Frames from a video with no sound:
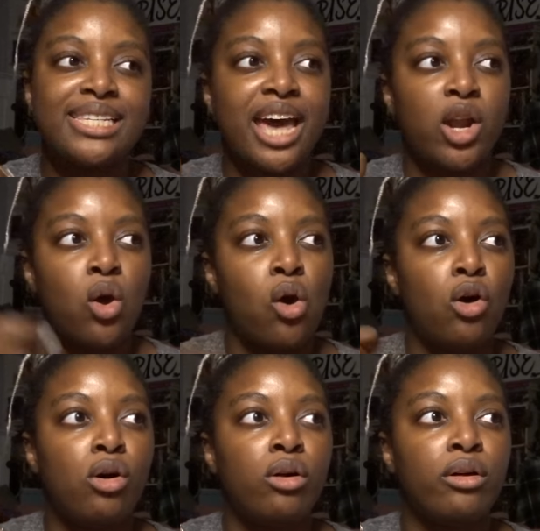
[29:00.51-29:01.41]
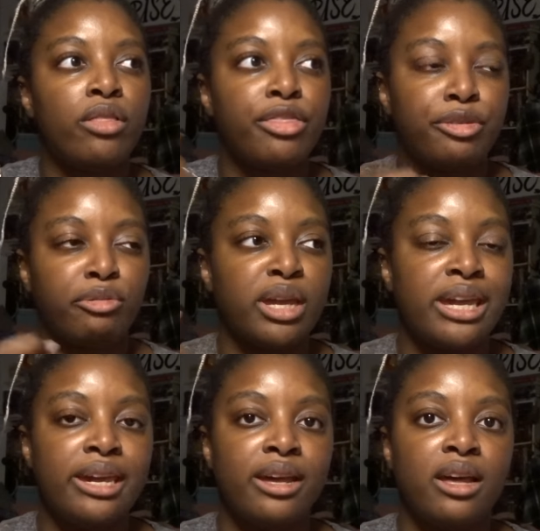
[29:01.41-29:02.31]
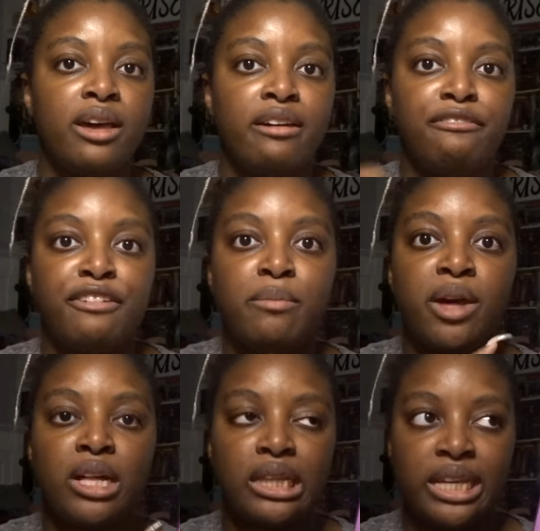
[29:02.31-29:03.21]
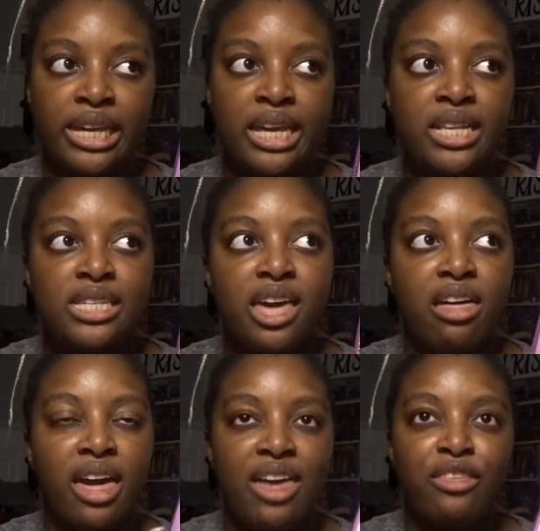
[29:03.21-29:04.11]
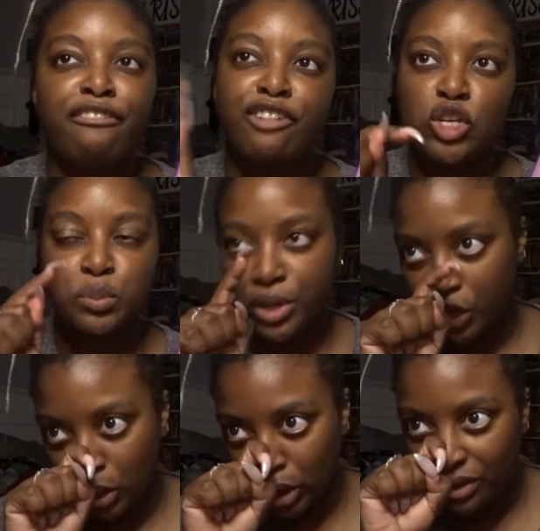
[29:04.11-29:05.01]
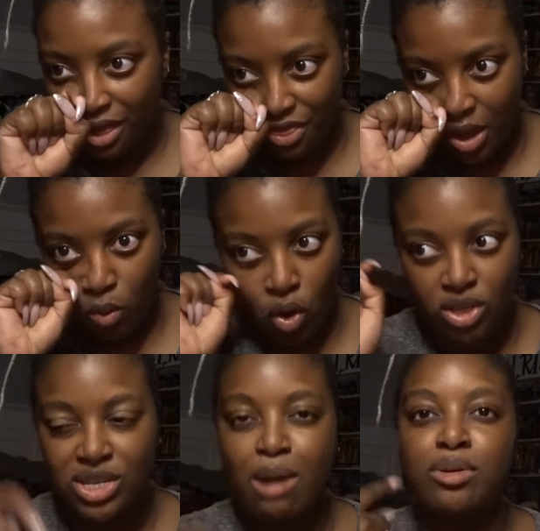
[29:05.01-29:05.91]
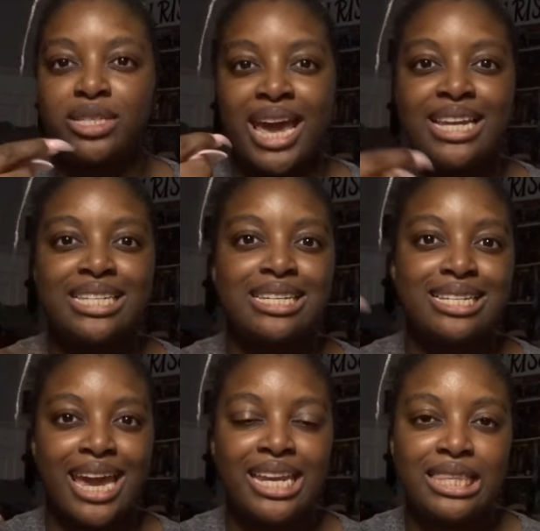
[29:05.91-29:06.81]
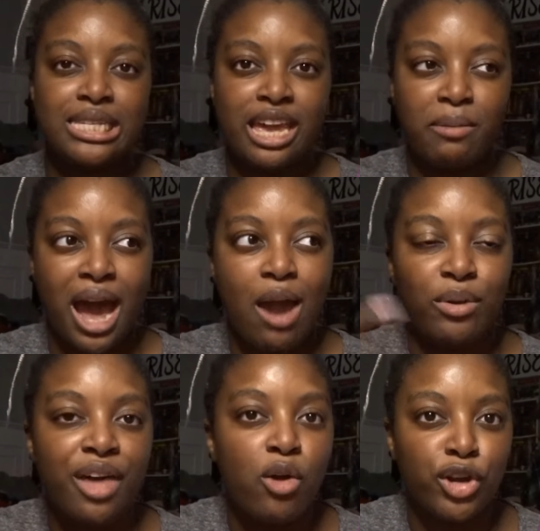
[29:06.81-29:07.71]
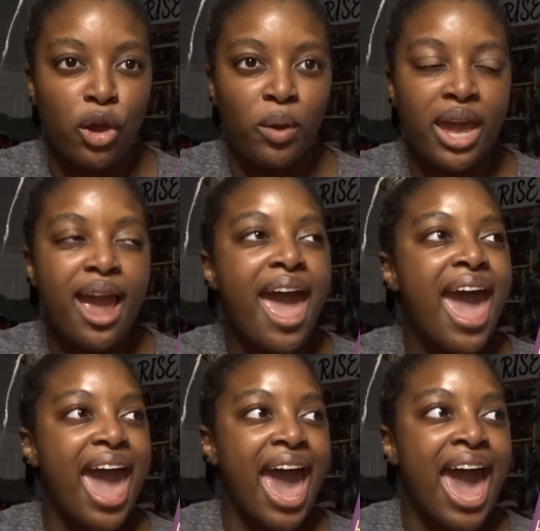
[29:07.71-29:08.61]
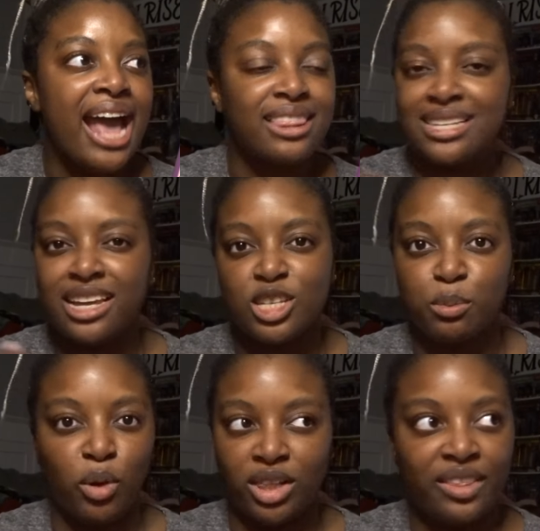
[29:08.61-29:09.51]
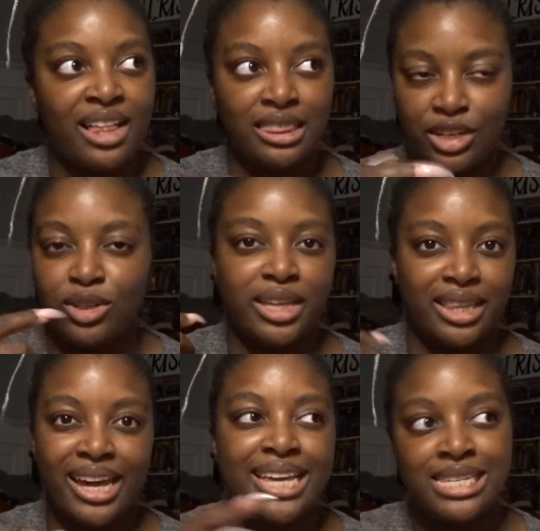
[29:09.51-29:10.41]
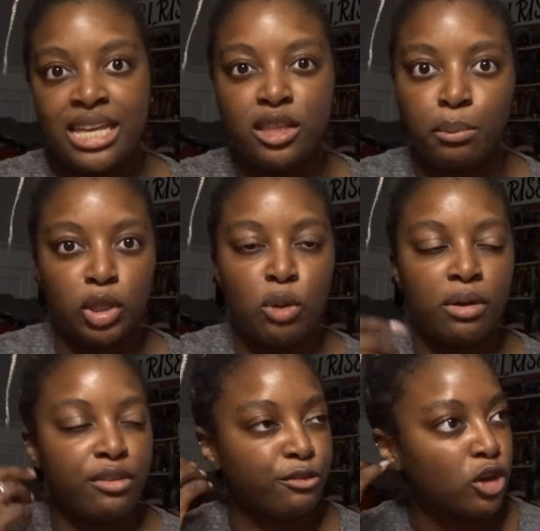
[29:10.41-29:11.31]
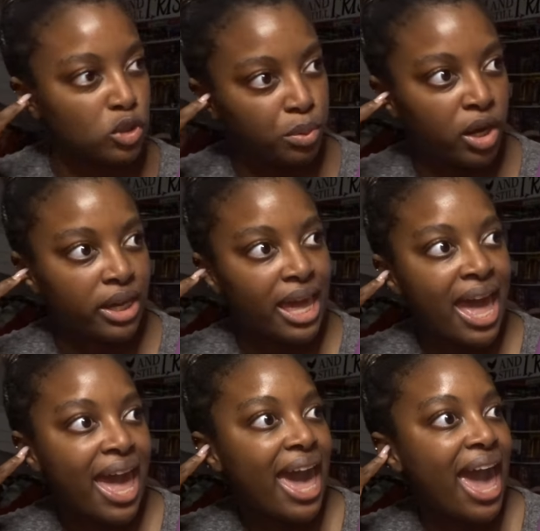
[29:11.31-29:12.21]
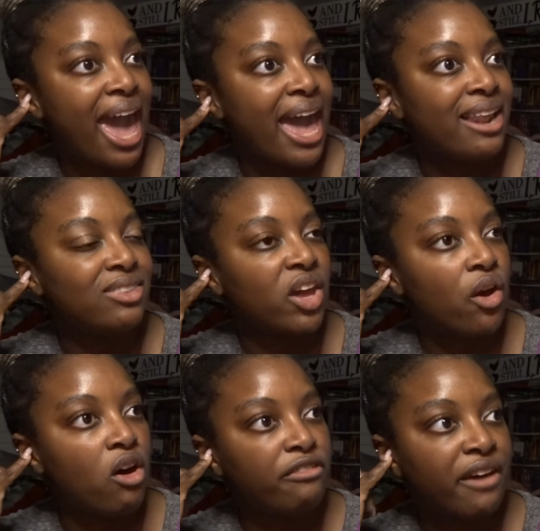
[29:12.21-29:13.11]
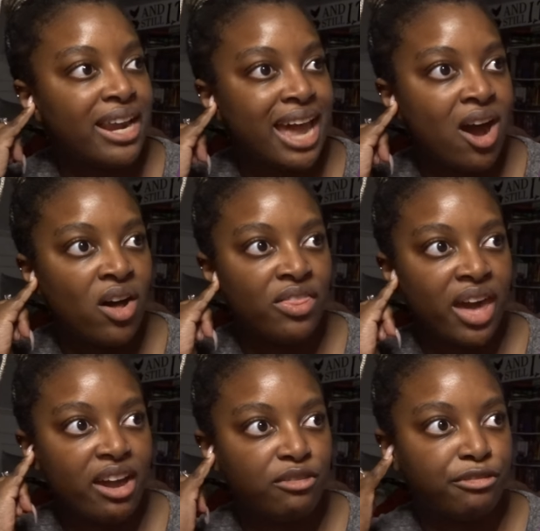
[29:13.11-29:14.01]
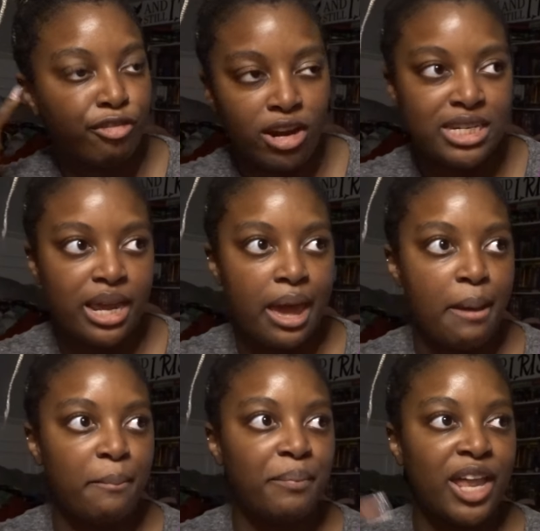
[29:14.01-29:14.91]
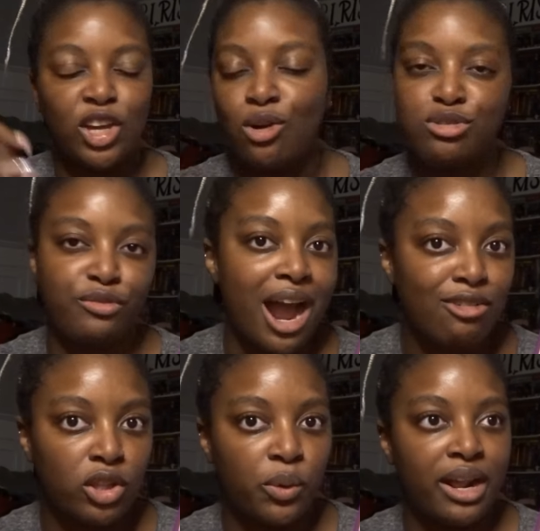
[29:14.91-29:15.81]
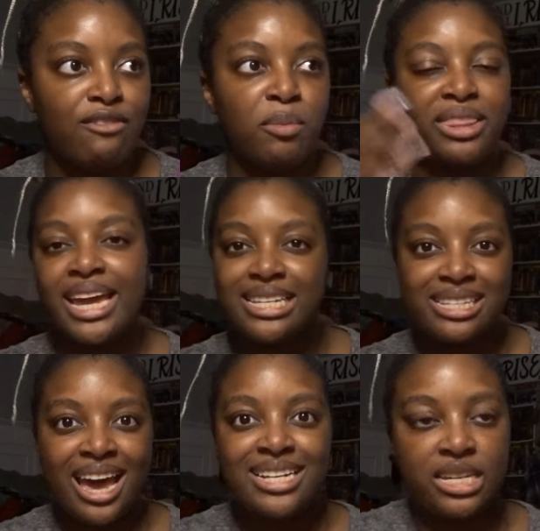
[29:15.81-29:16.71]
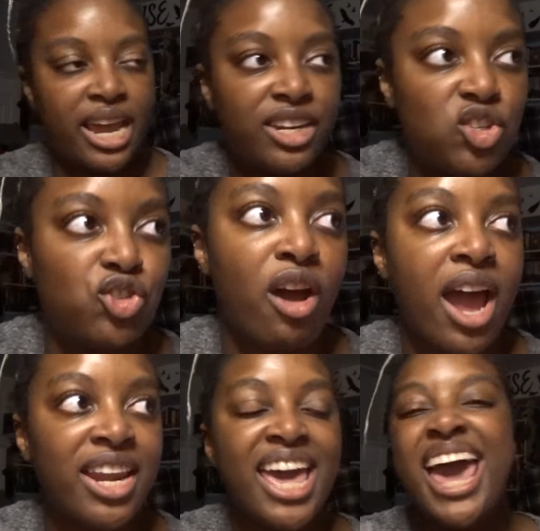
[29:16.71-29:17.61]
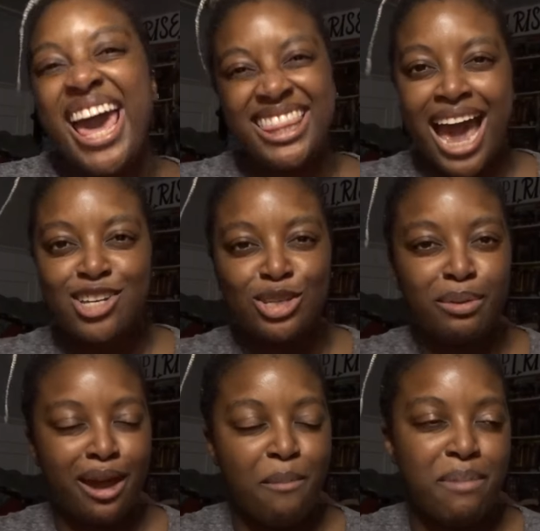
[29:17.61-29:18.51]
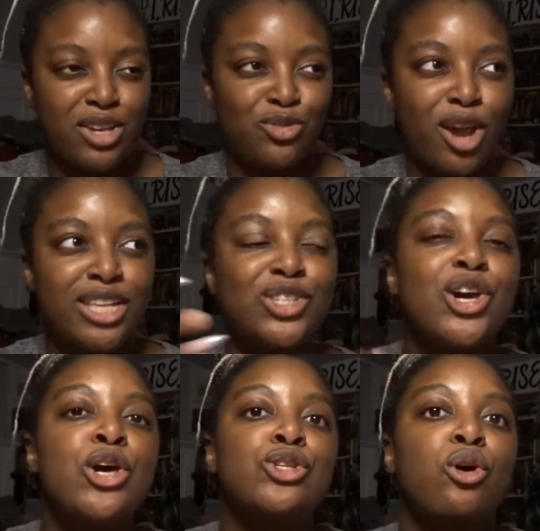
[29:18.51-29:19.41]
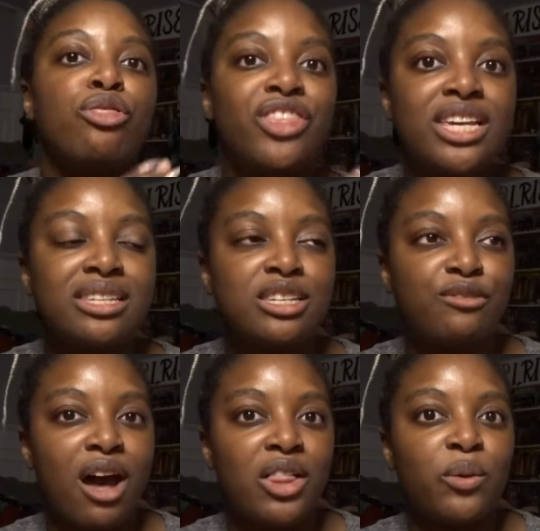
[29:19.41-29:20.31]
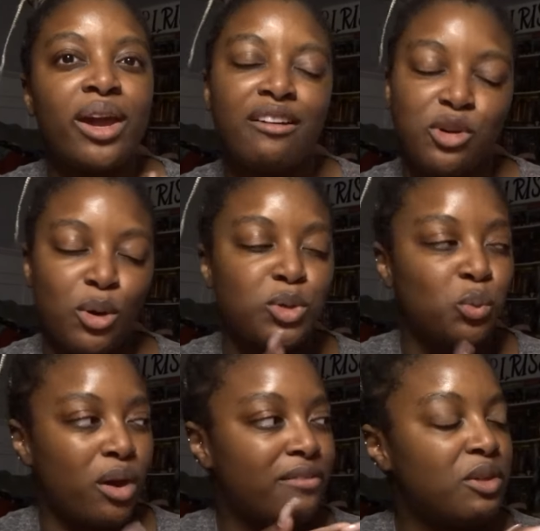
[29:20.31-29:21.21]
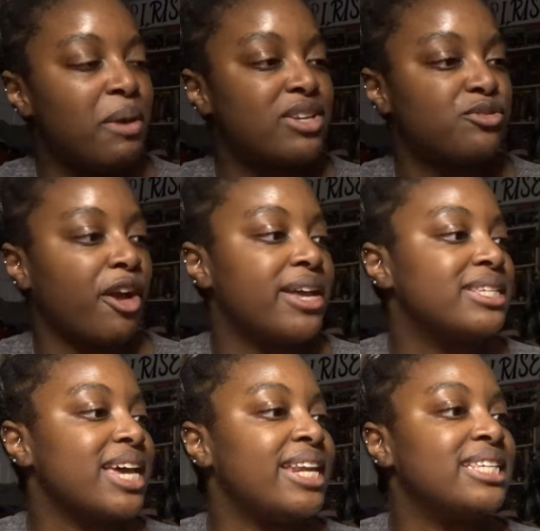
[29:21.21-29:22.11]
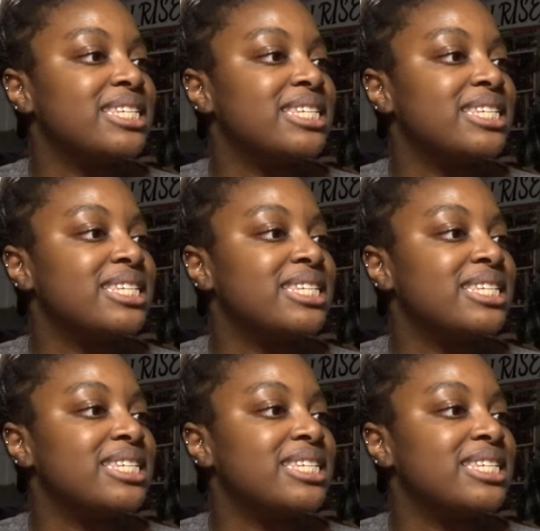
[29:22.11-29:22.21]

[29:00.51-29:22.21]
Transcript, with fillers: that all three female leads in the first book, you learn that they were simultaneously dating the same guy without knowing, and that's not a spoiler, that literally like is in the blurb of the first book. And they all find out and they confront him and it goes viral or whatever, but they decide to take it in stride and they actually become best friends. So this is following, of course, one of the best friends, and it